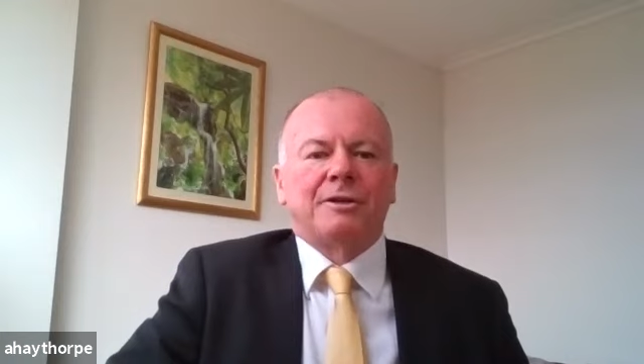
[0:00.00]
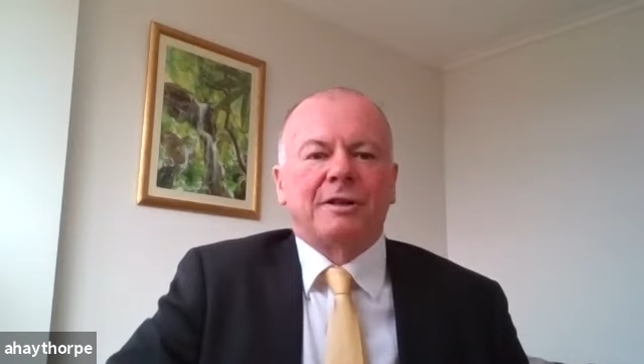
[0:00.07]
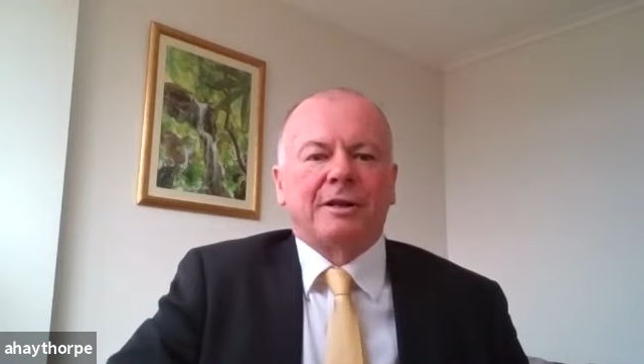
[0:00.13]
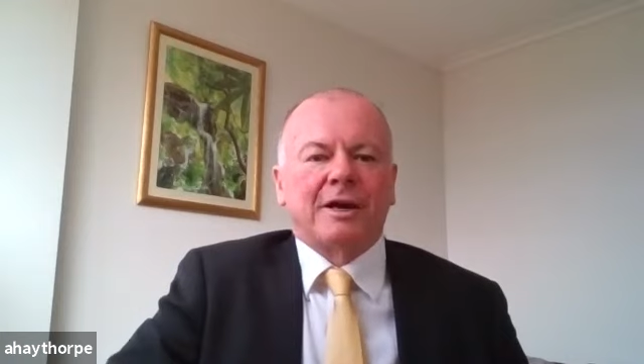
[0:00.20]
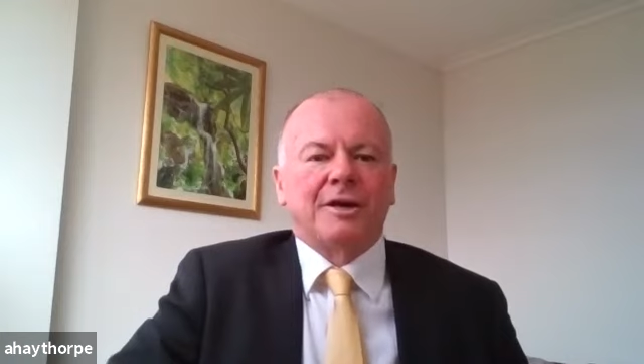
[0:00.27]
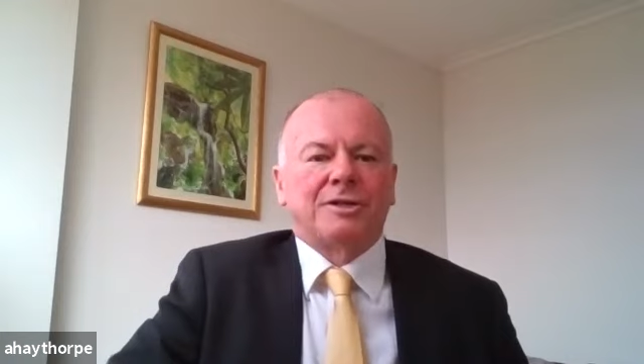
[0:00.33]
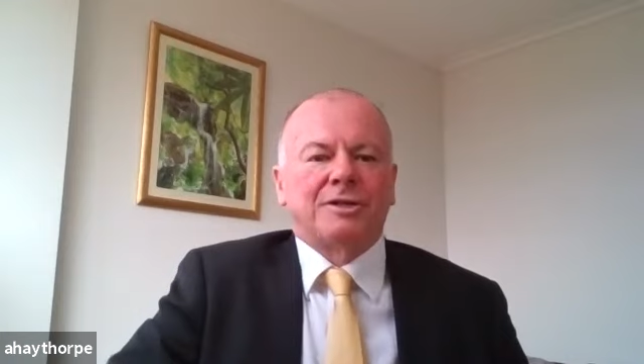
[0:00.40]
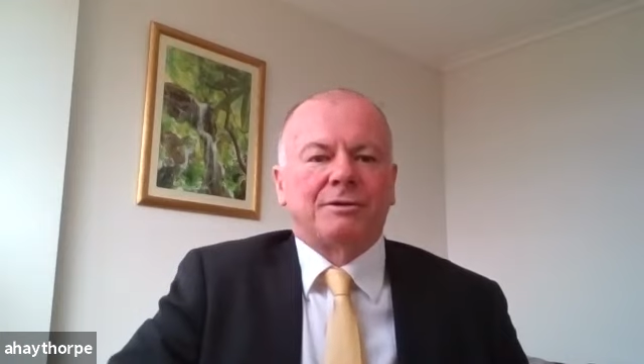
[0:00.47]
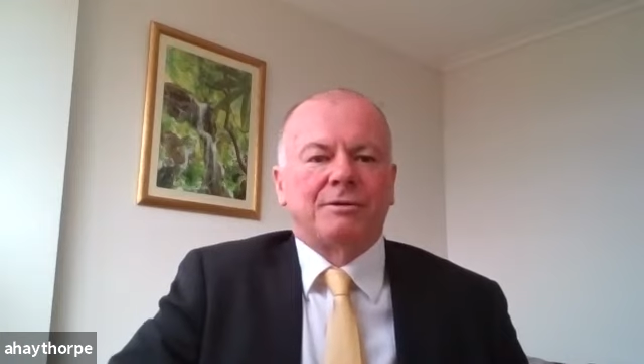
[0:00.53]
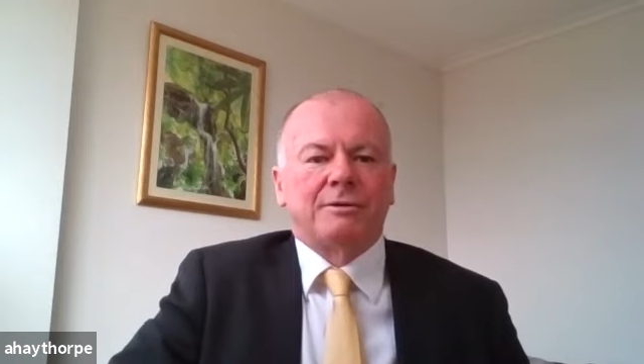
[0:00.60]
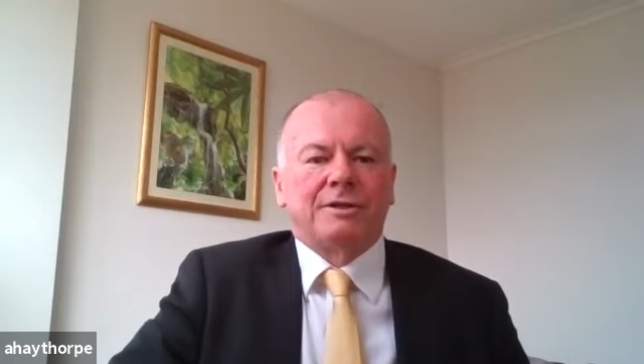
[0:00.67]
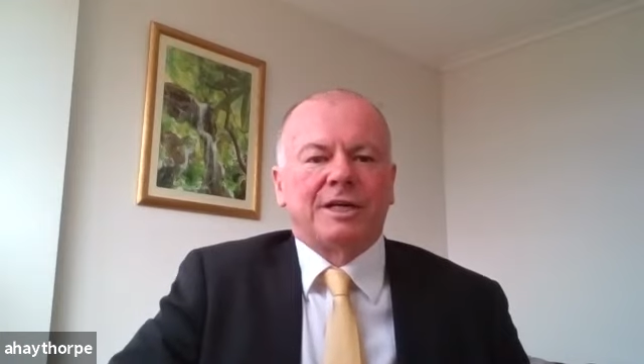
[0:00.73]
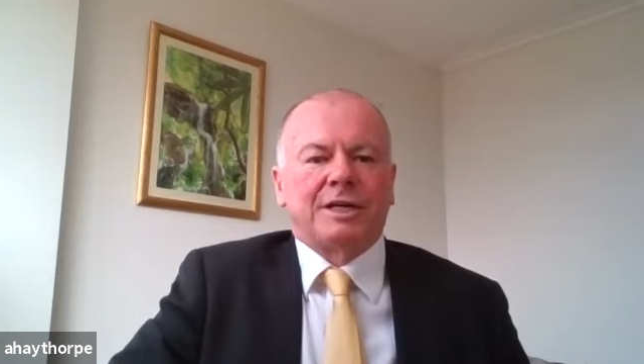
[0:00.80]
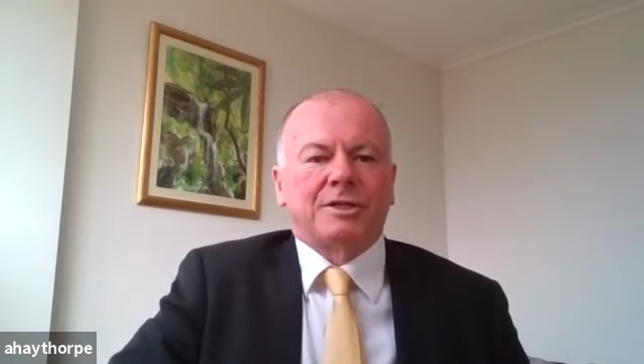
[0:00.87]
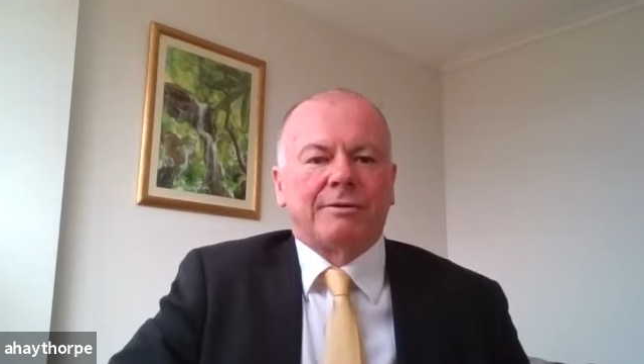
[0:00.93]
that goes through
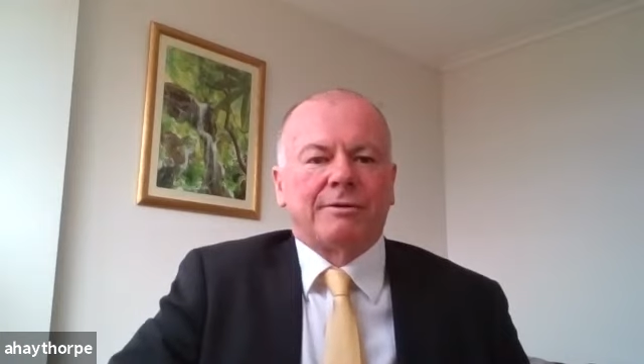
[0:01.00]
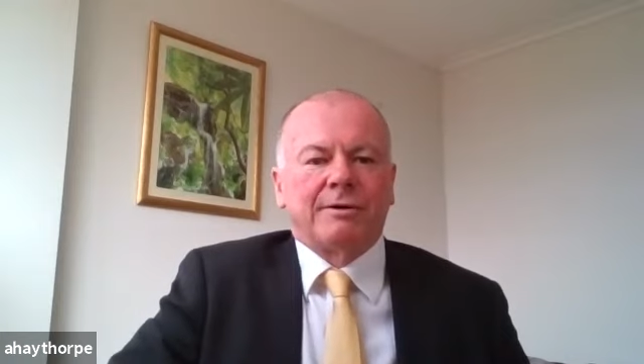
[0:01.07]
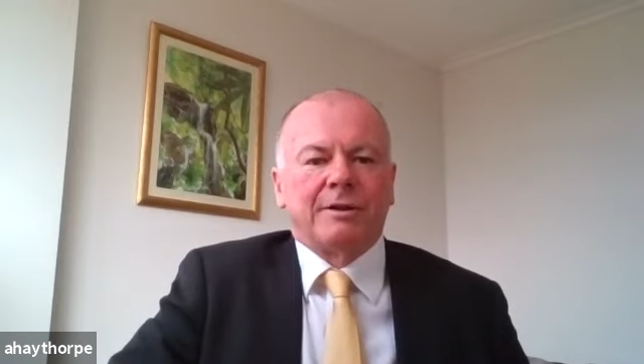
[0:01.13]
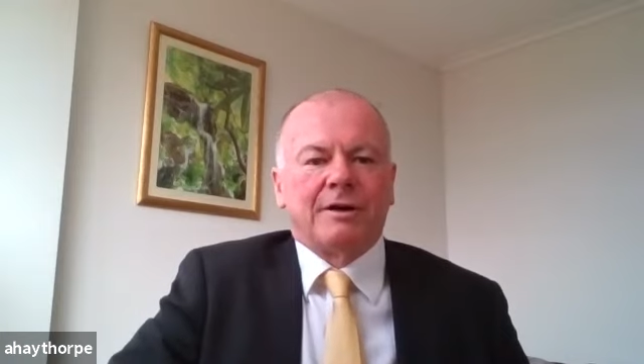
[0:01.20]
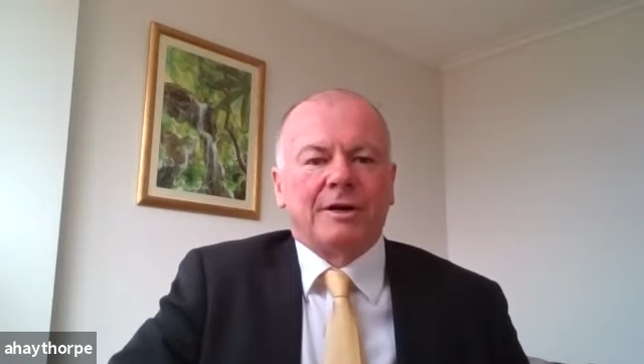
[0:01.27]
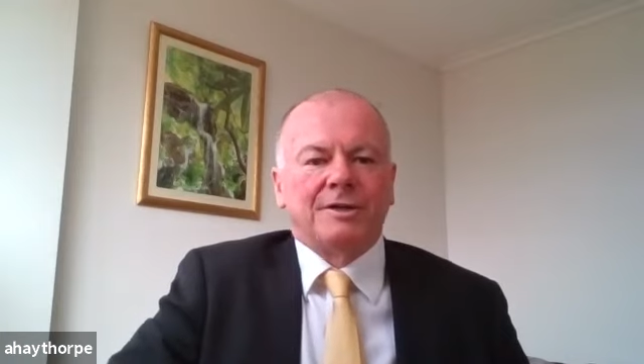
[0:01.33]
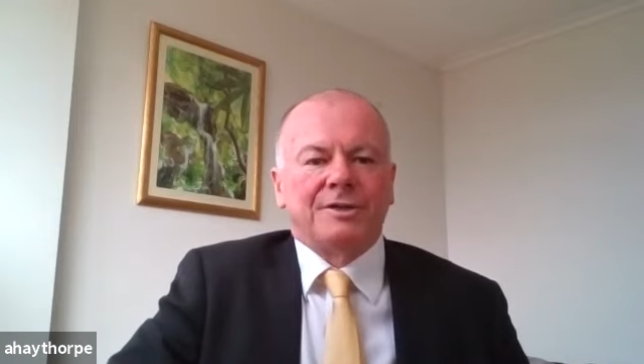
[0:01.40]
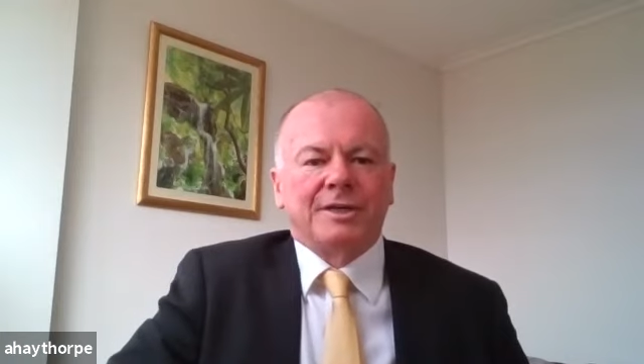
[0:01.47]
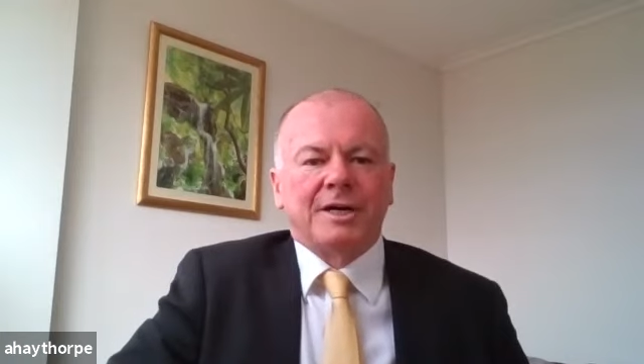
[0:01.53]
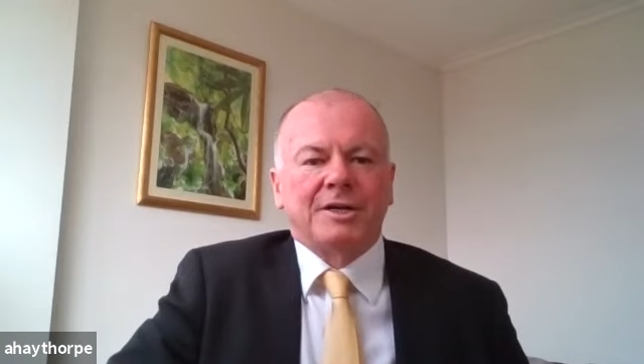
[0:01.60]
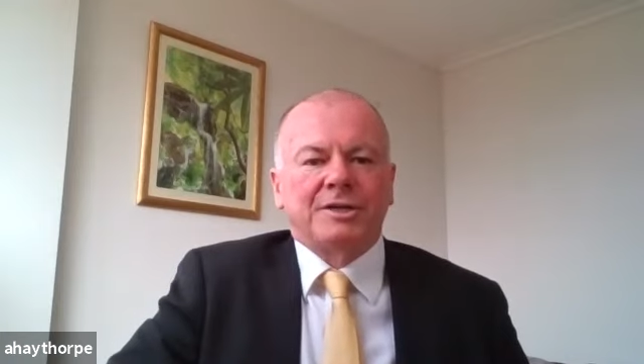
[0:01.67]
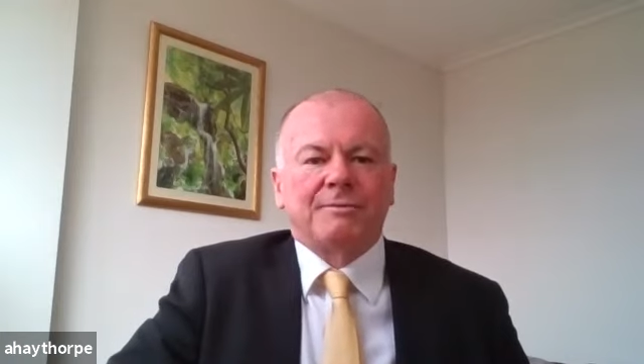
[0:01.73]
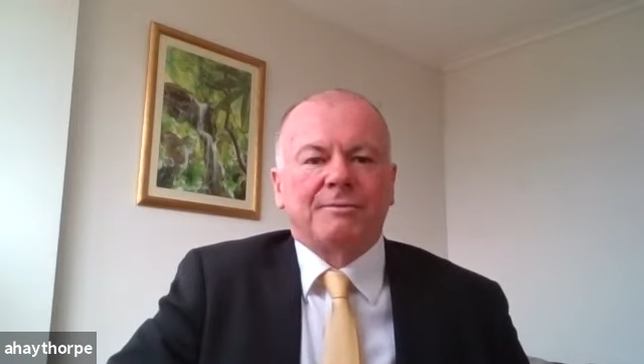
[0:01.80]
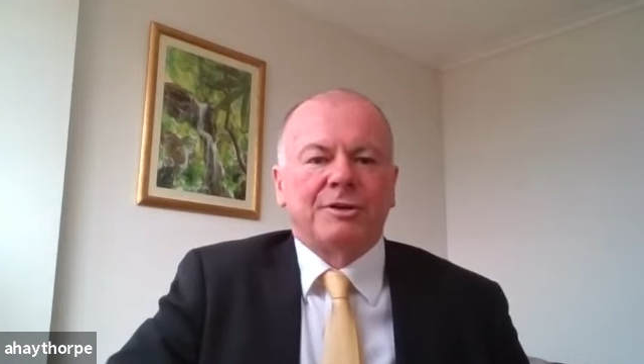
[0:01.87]
industrialization,